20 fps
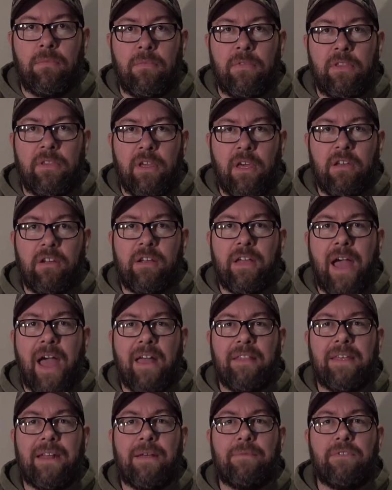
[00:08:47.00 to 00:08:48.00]
The other con
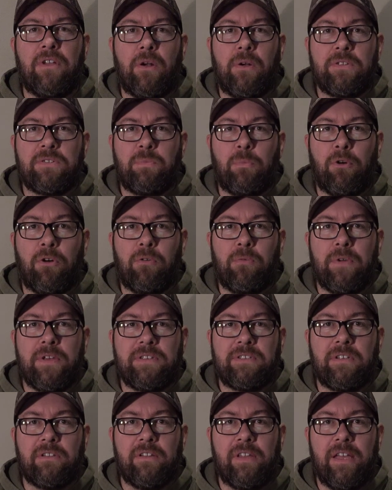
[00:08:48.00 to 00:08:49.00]
that I've noticed more
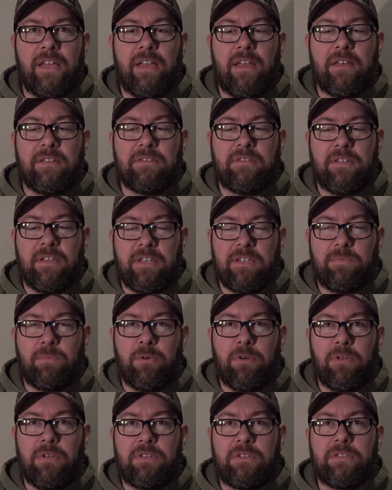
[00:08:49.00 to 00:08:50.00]
recently is these
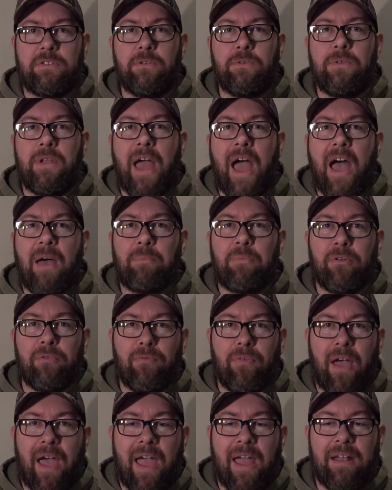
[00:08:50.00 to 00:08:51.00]
boots do not
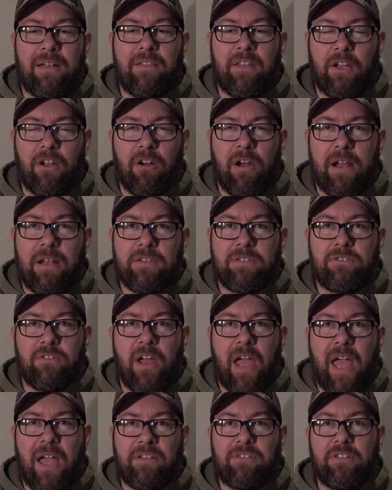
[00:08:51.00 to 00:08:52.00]
provide the greatest
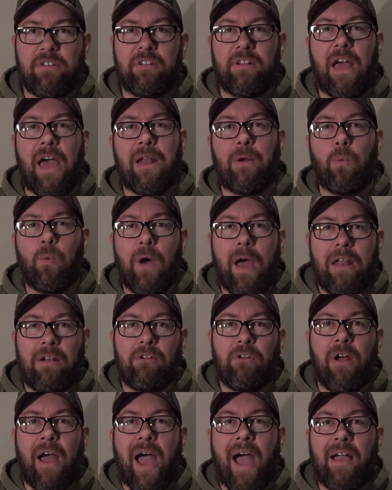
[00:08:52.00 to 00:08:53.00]
traction on wet
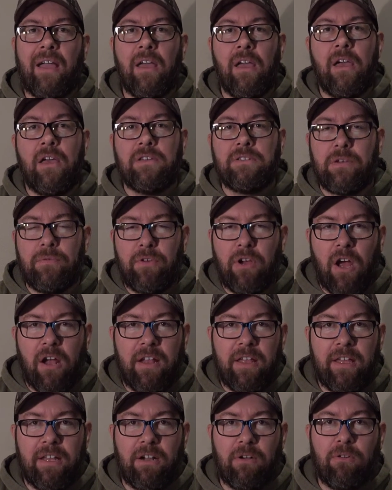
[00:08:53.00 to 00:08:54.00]
rock. So if you're
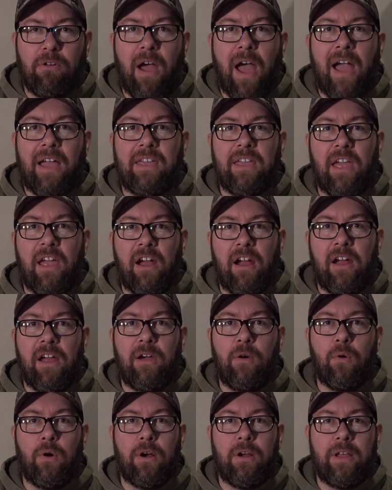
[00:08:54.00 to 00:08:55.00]
hunting in a rocky
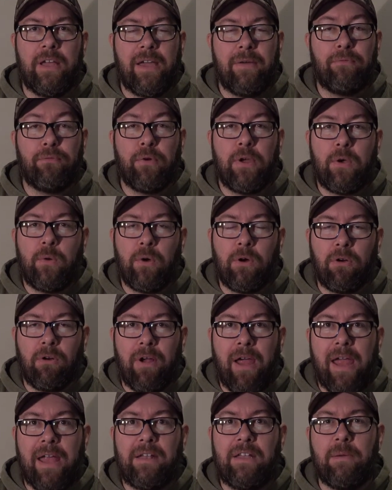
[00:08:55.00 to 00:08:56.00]
area where you get frequent
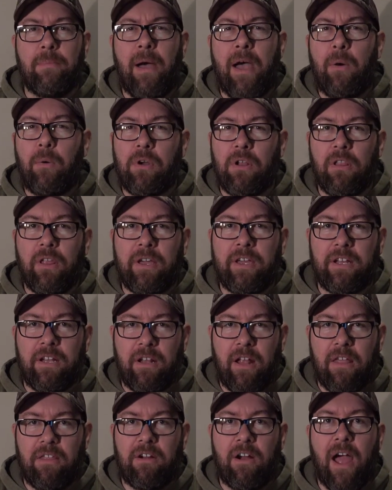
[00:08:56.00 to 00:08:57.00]
rain, you might want to look at
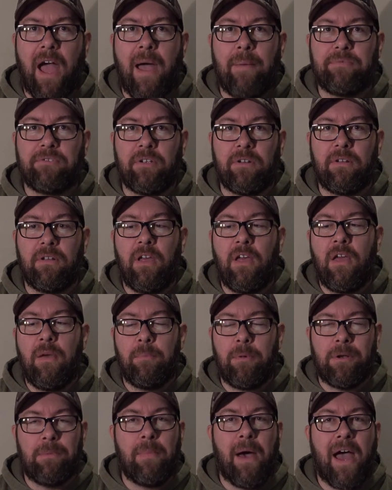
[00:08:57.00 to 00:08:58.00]
another option.
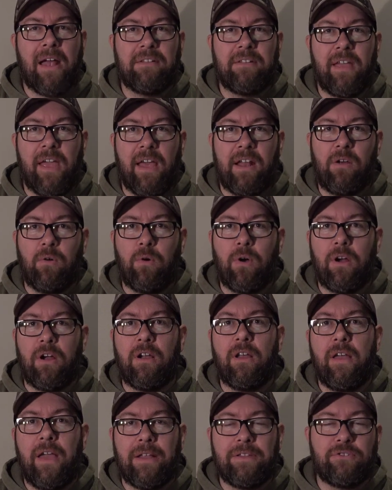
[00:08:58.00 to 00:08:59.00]
But in Montana,
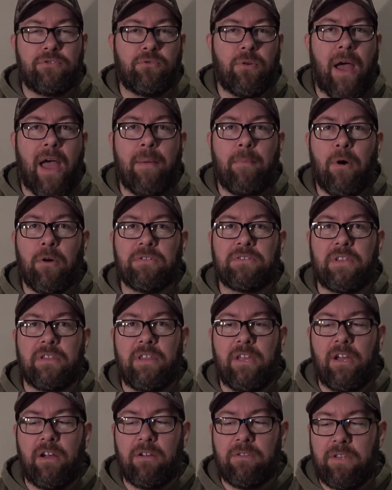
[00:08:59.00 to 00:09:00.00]
where it's dry most of the
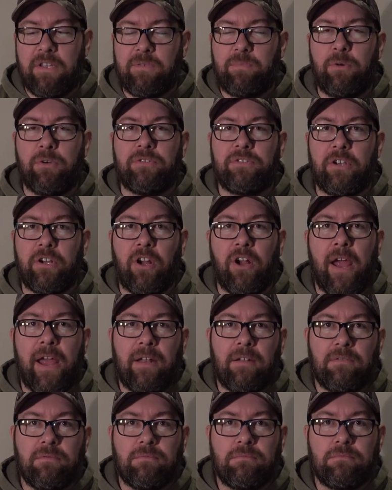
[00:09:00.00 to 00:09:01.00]
year, these boots are great.